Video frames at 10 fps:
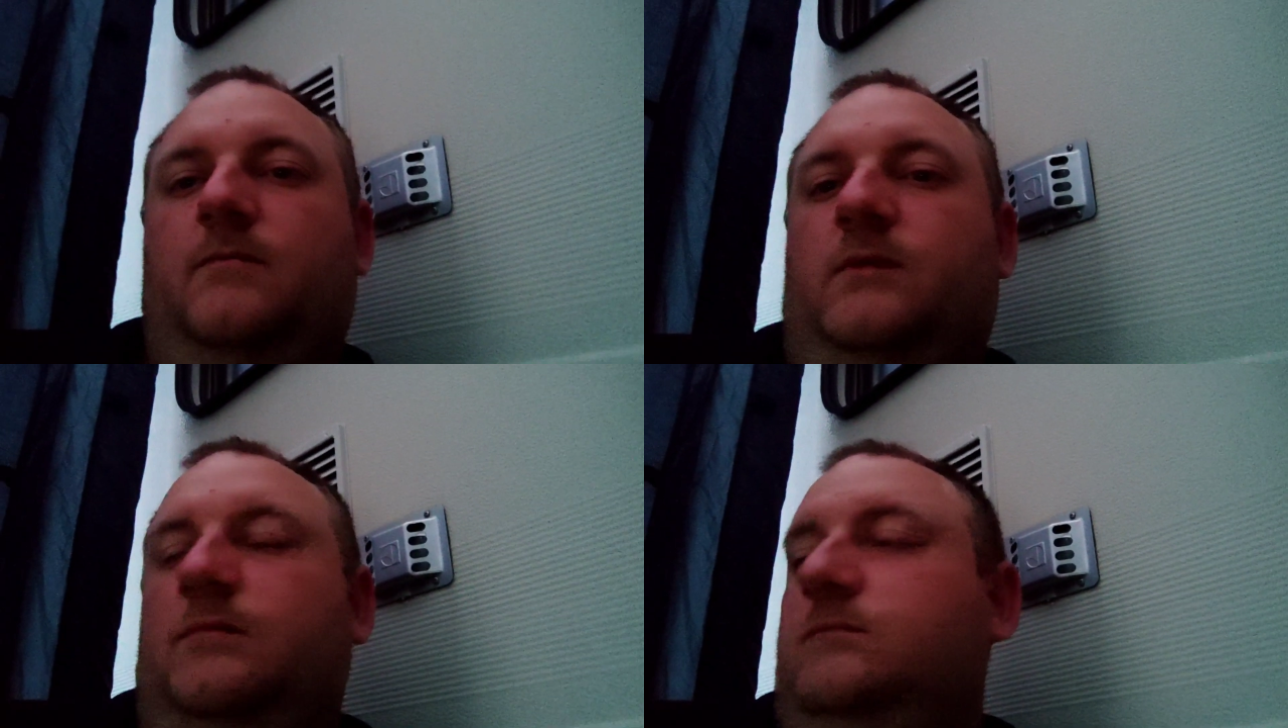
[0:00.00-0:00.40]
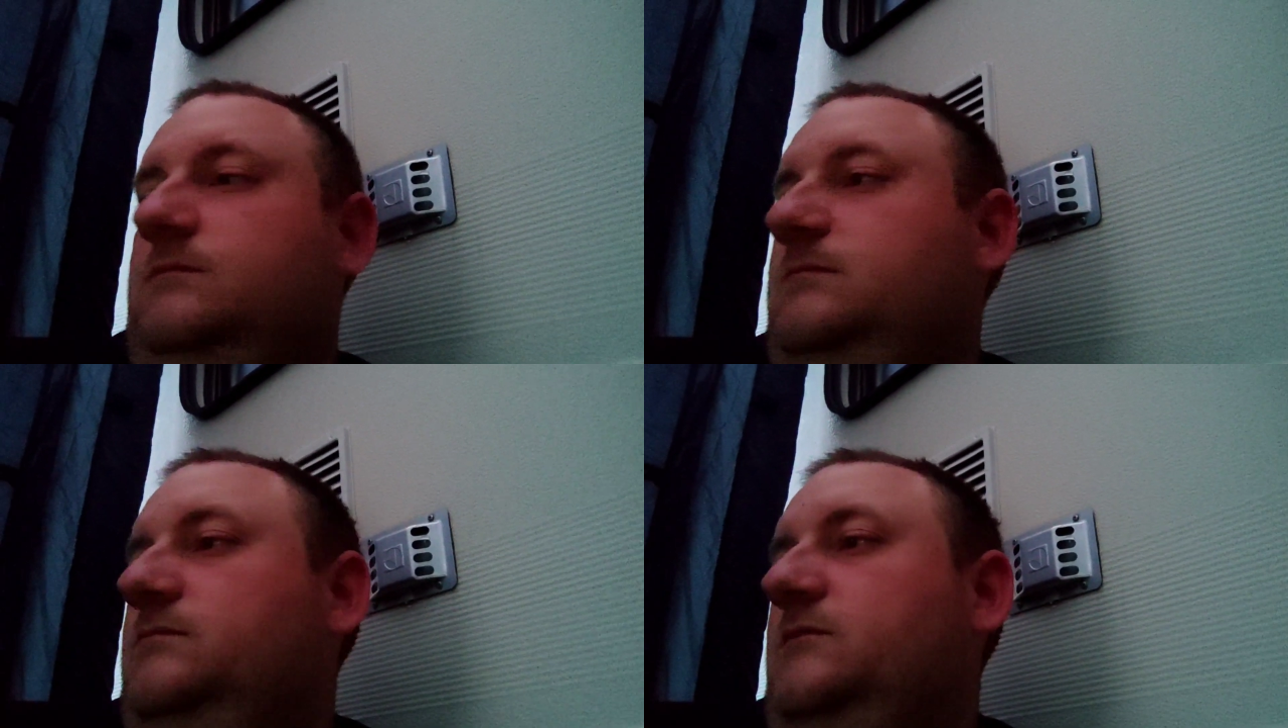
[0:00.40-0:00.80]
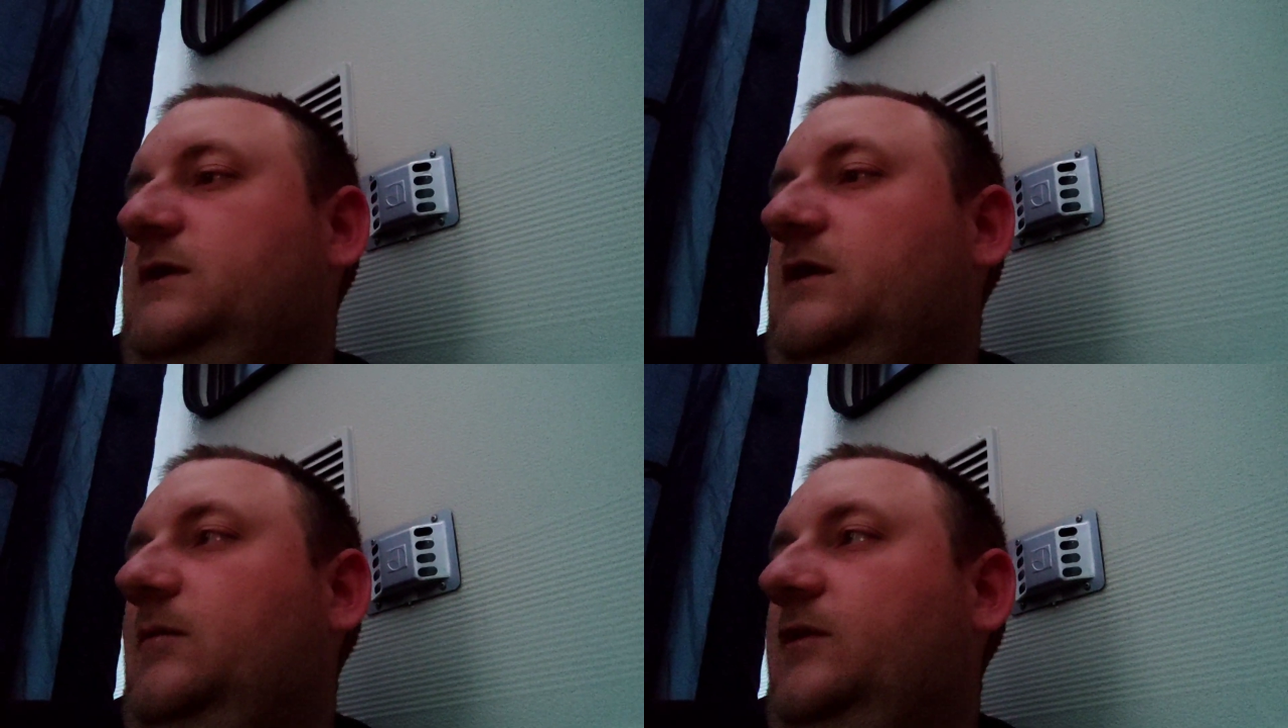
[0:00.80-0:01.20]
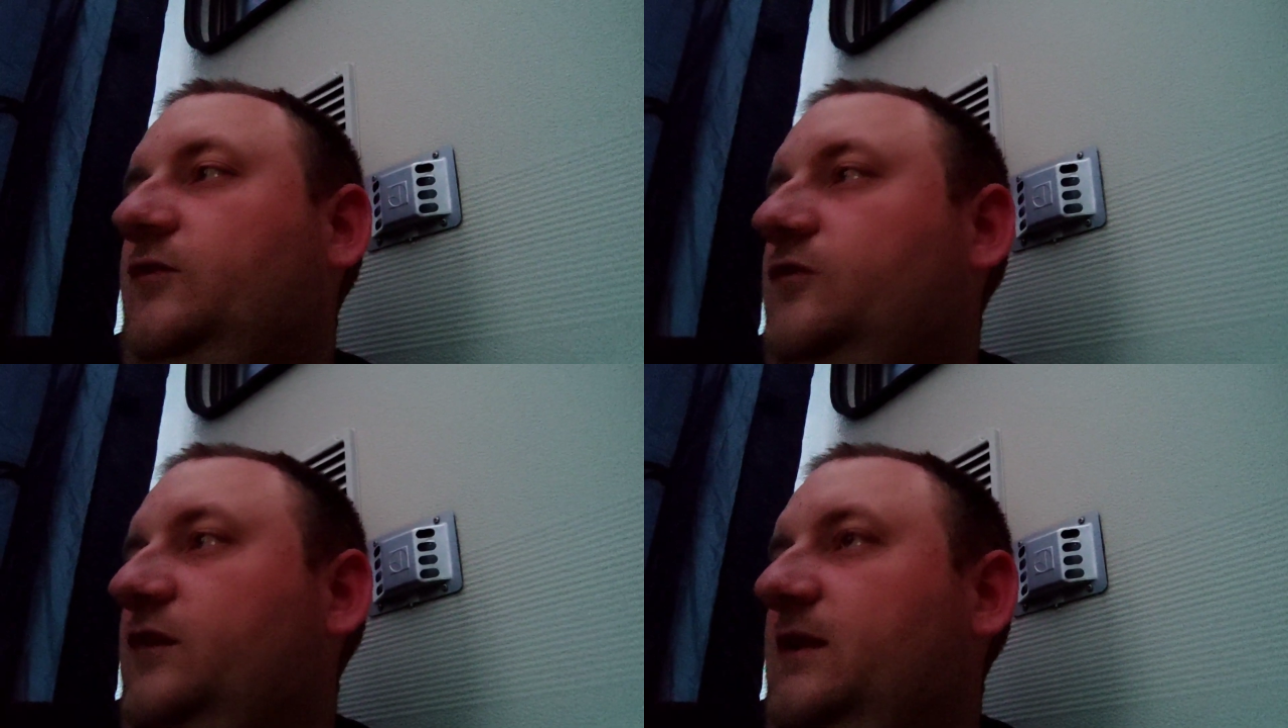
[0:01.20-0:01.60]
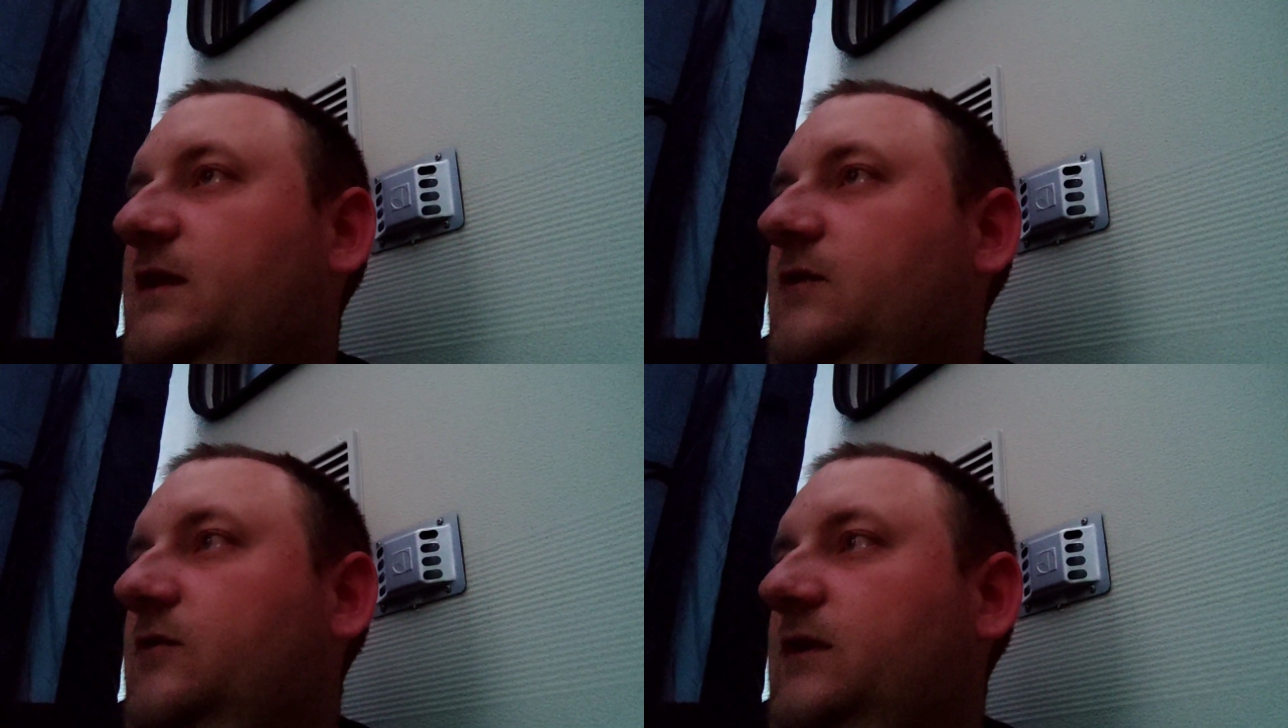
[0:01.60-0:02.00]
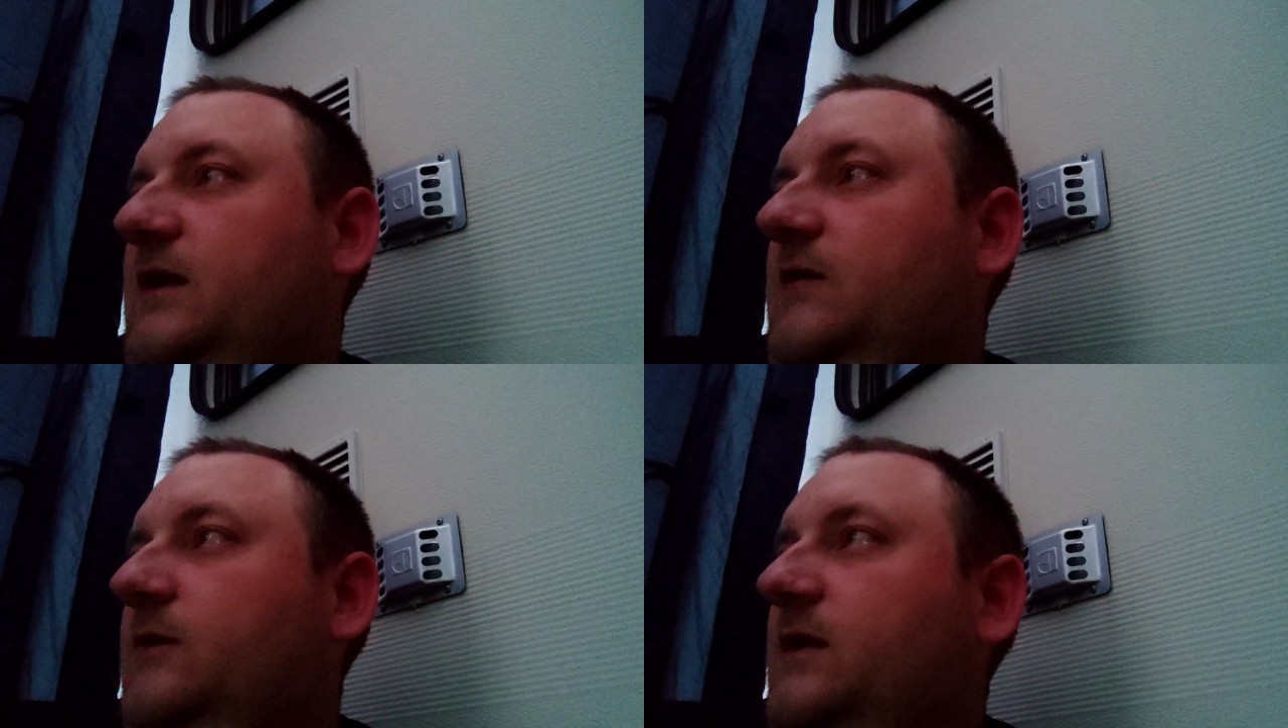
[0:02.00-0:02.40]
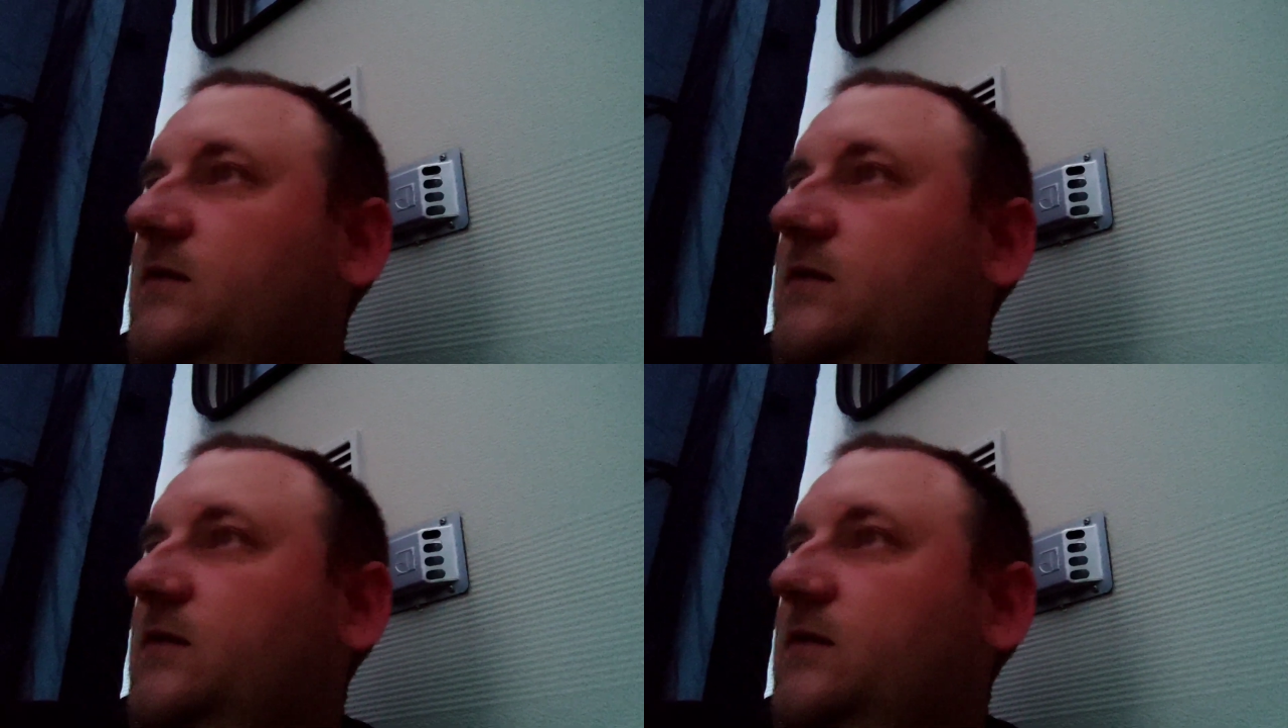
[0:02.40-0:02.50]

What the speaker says: But we normally just sit in the awning anyway,